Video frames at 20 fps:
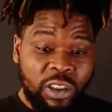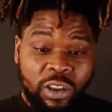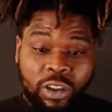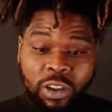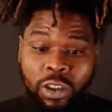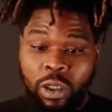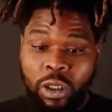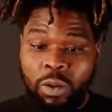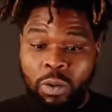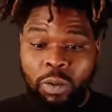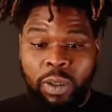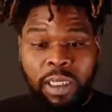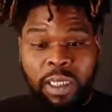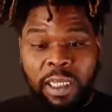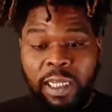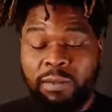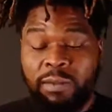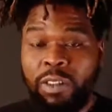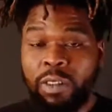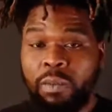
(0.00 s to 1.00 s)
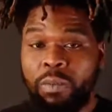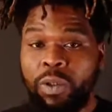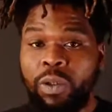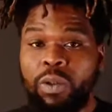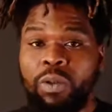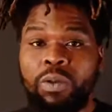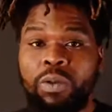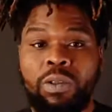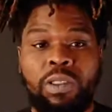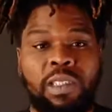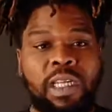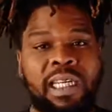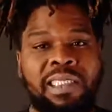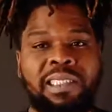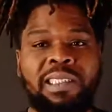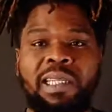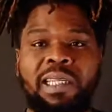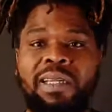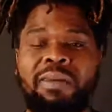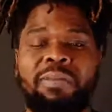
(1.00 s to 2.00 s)
So when it came to the balloons, I
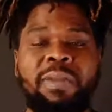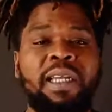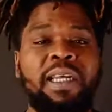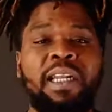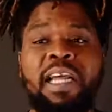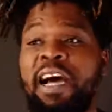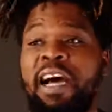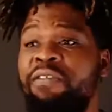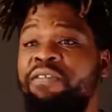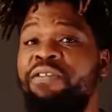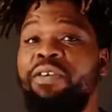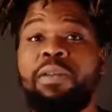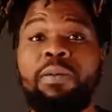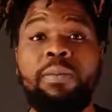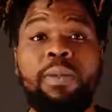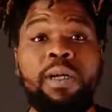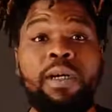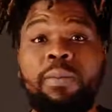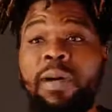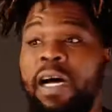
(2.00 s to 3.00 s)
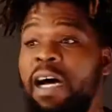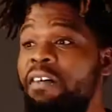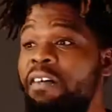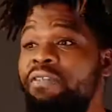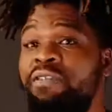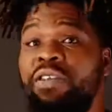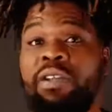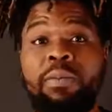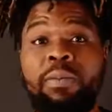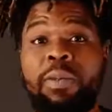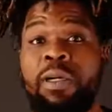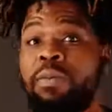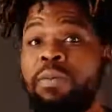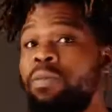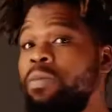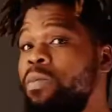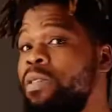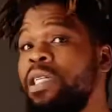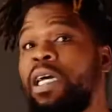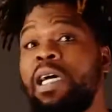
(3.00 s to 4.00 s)
said, man, I'll fill them
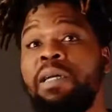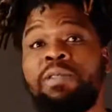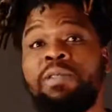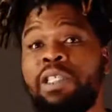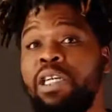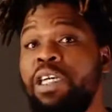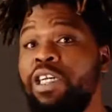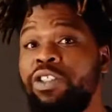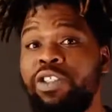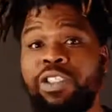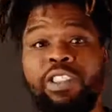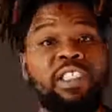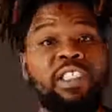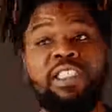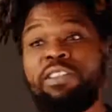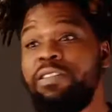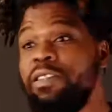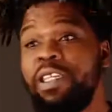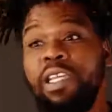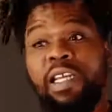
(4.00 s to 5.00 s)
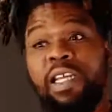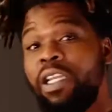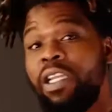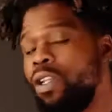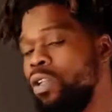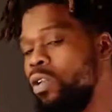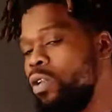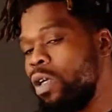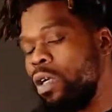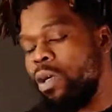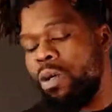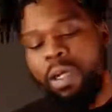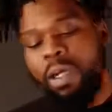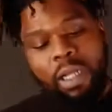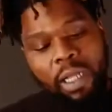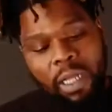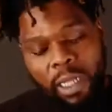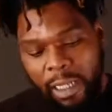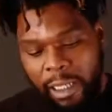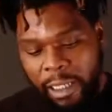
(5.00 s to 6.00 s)
up times 100. And, you know,
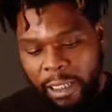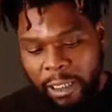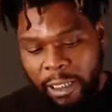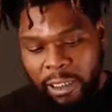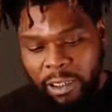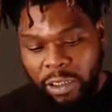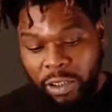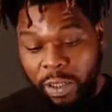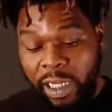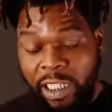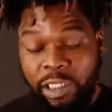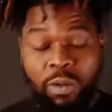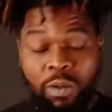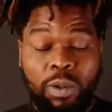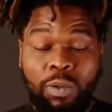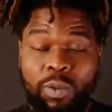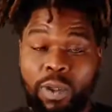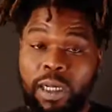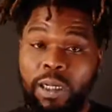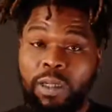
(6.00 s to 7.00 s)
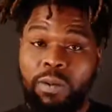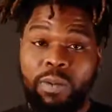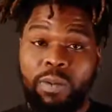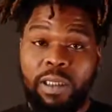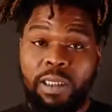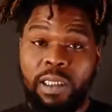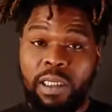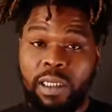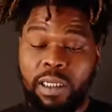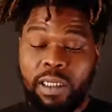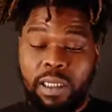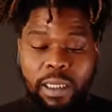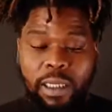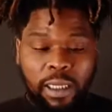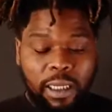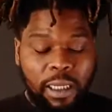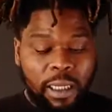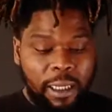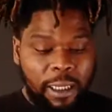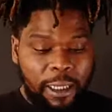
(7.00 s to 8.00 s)
so that's what we went out and we did.
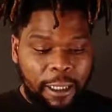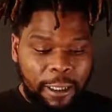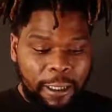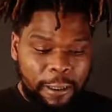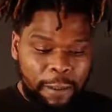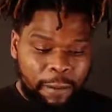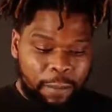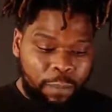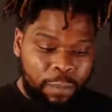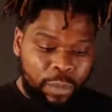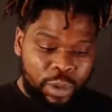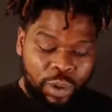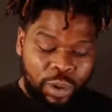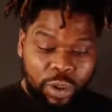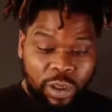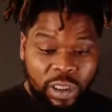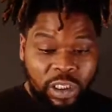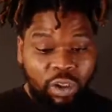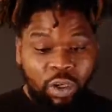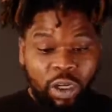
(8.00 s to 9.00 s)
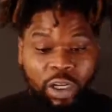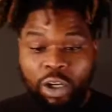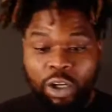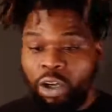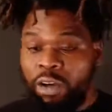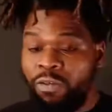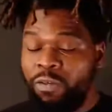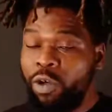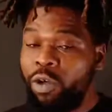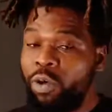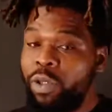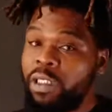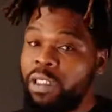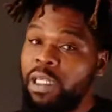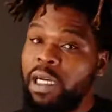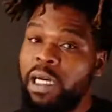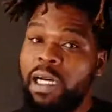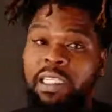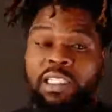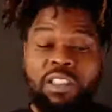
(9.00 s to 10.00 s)
You know, it started off going
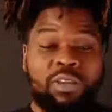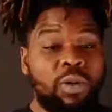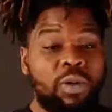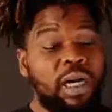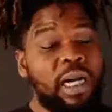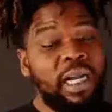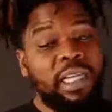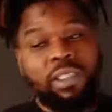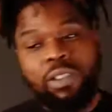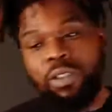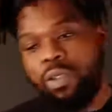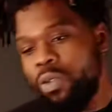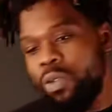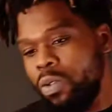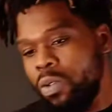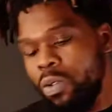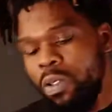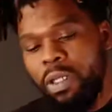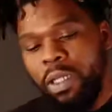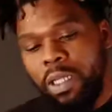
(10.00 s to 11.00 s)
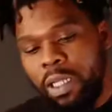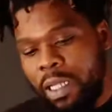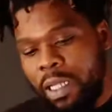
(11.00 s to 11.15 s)
to a high school.